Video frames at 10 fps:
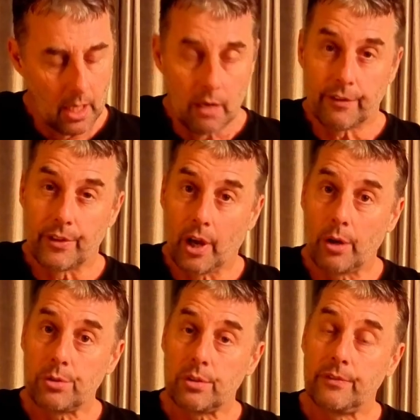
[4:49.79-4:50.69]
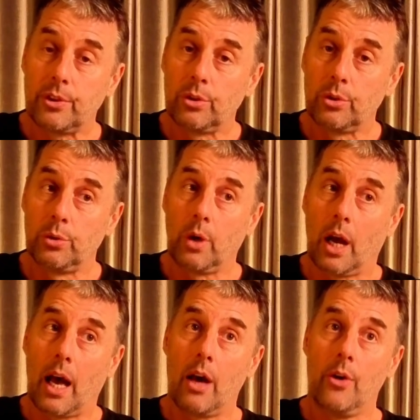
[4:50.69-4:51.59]
For those of you
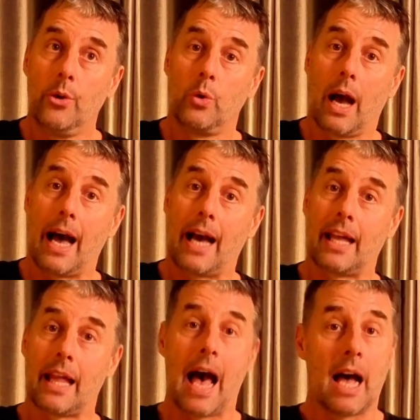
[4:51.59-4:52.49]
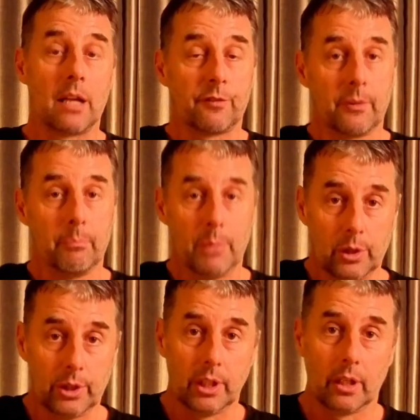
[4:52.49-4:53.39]
who aren't
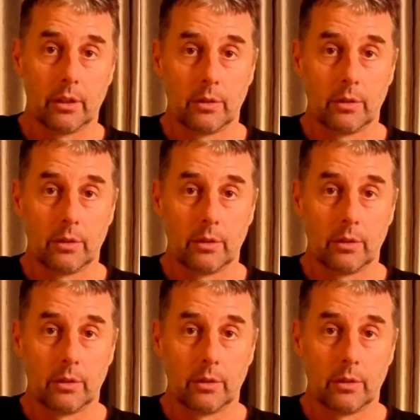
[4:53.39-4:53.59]
familiar